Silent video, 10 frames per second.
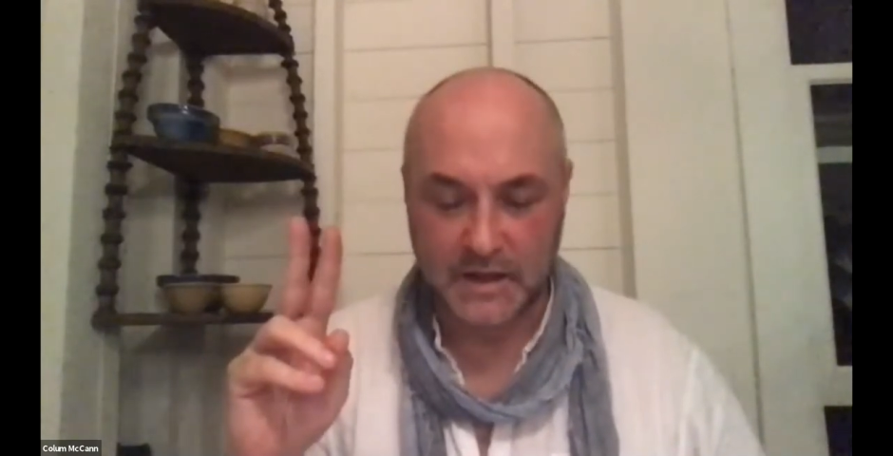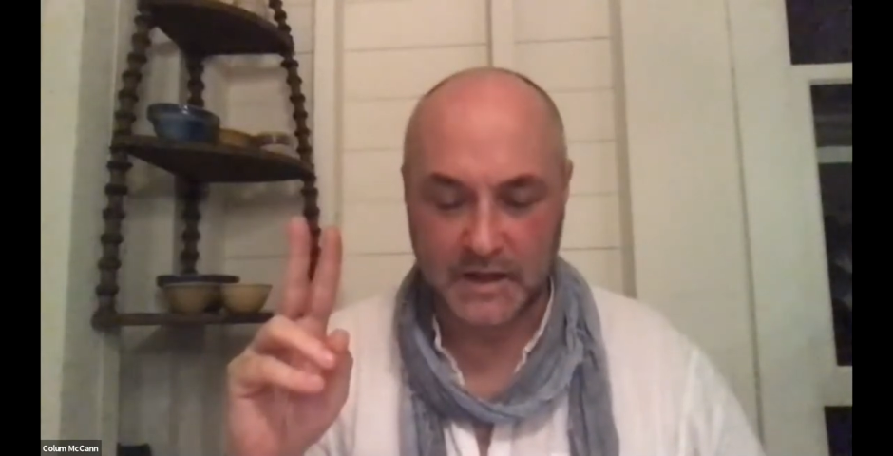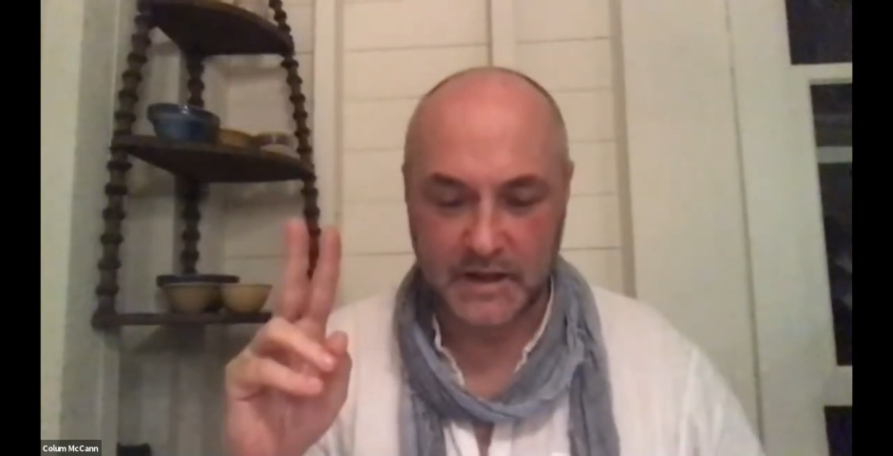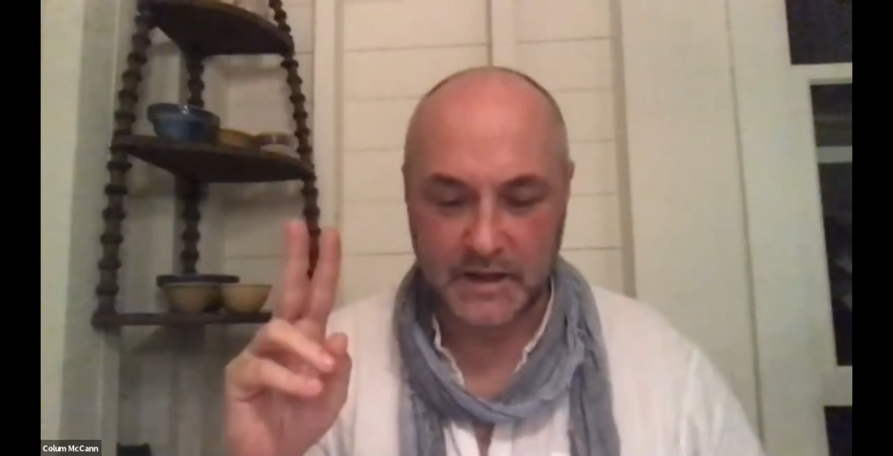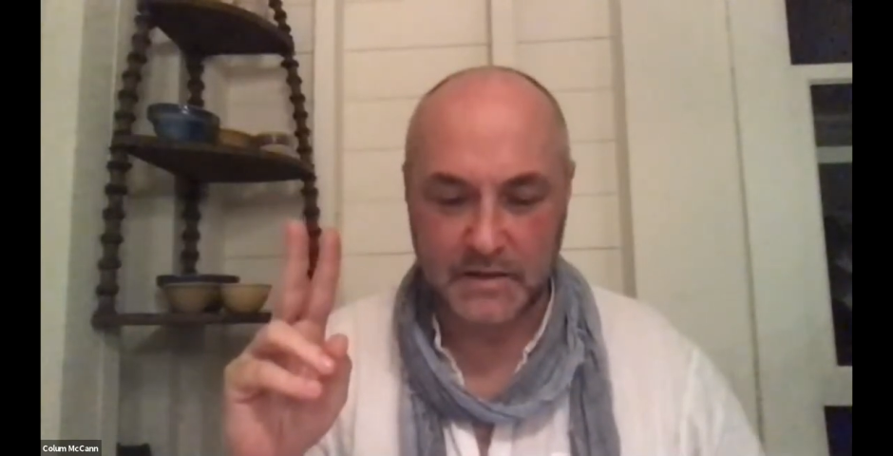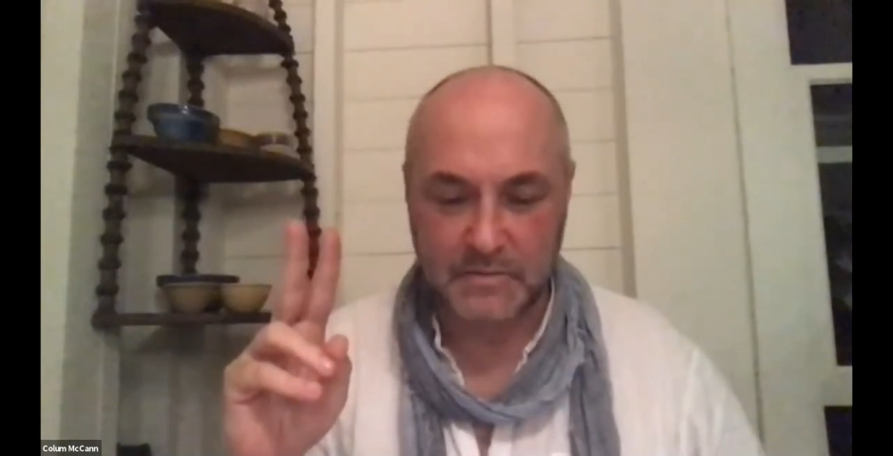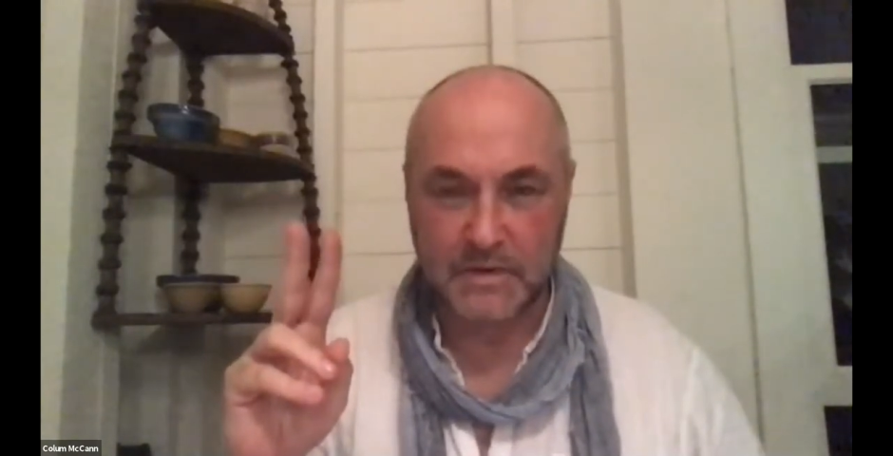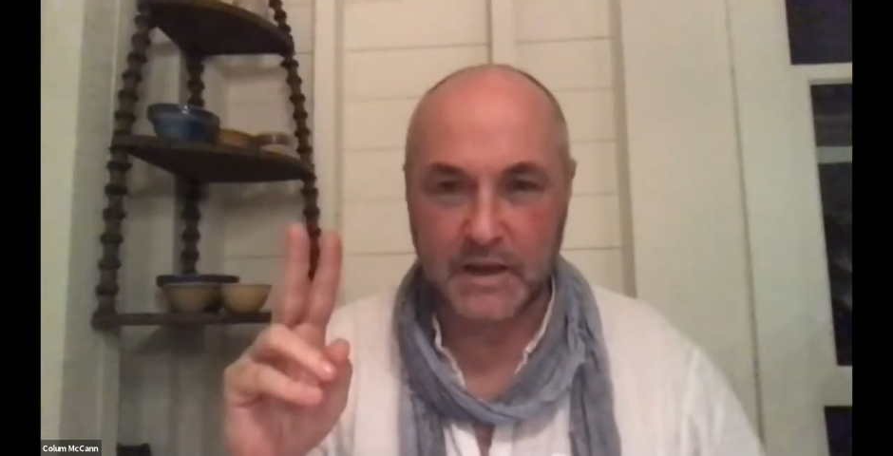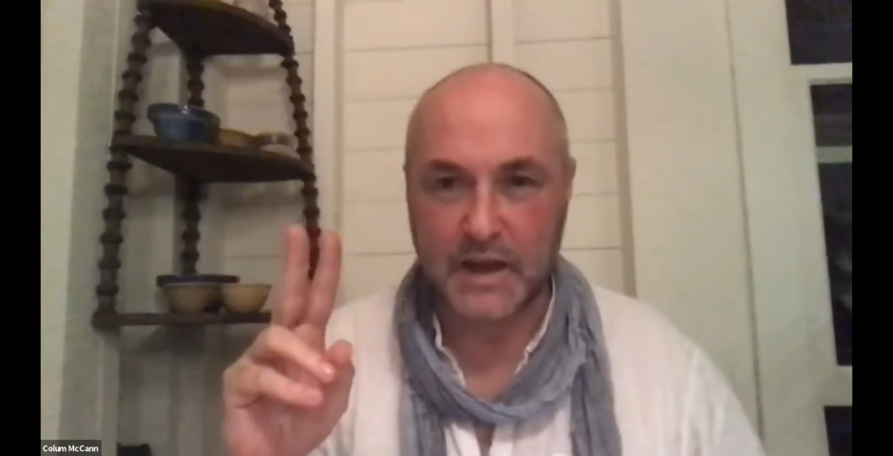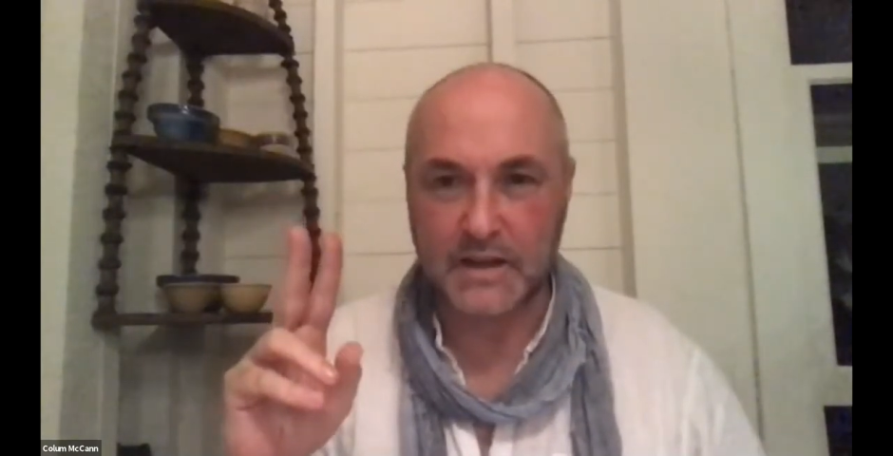
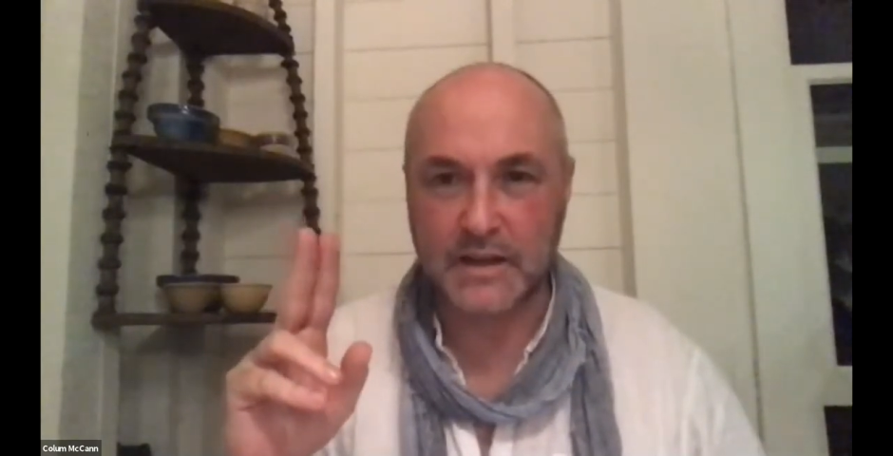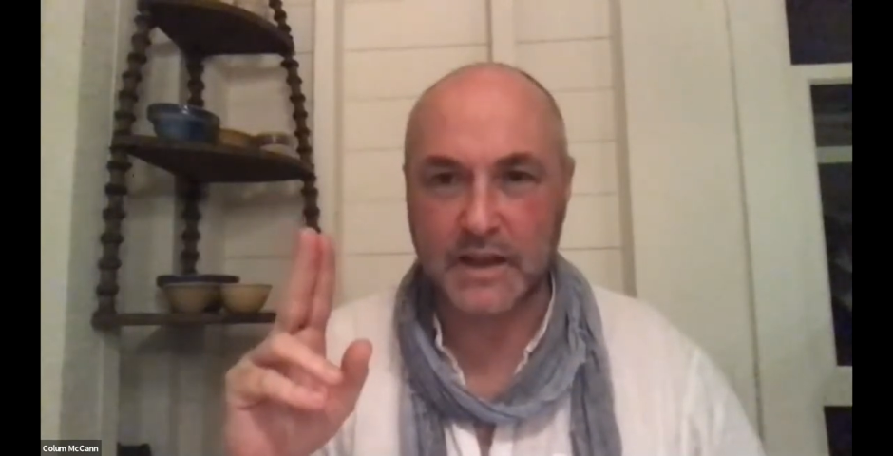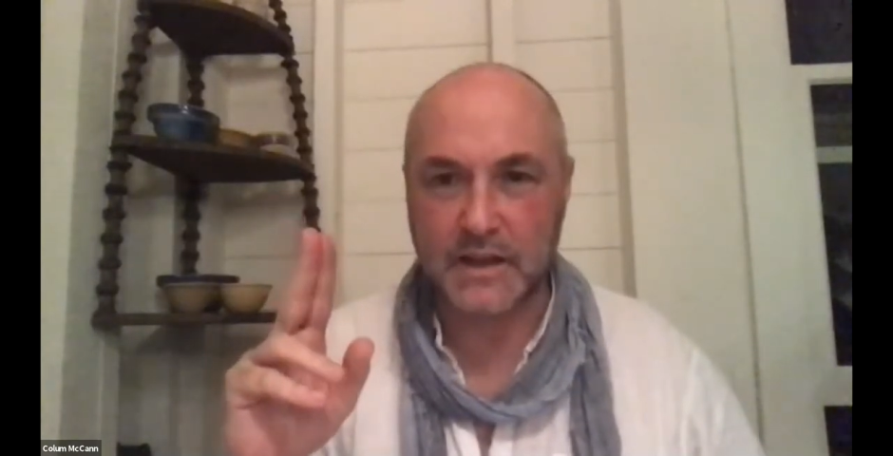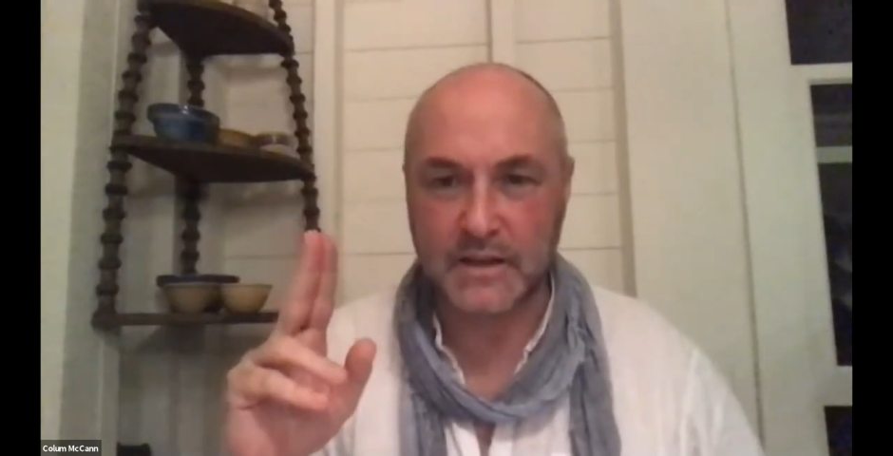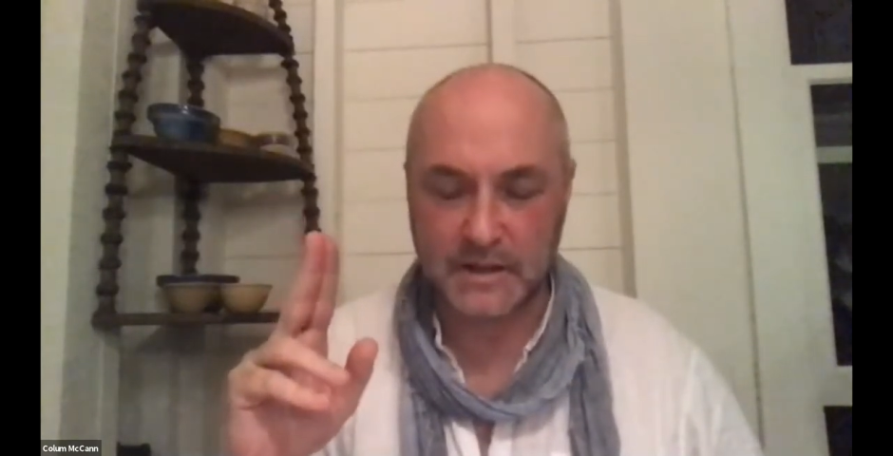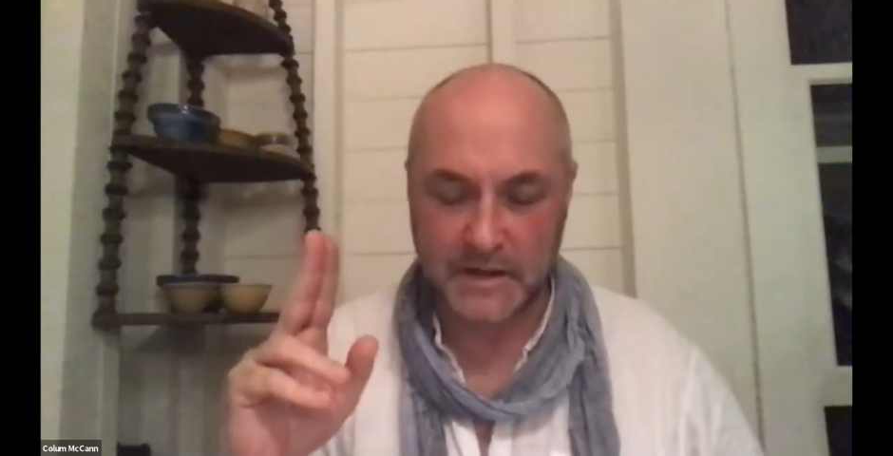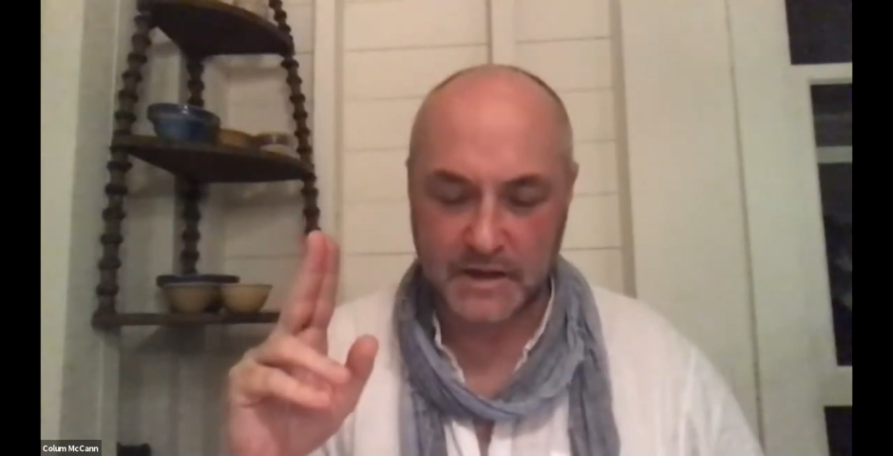and then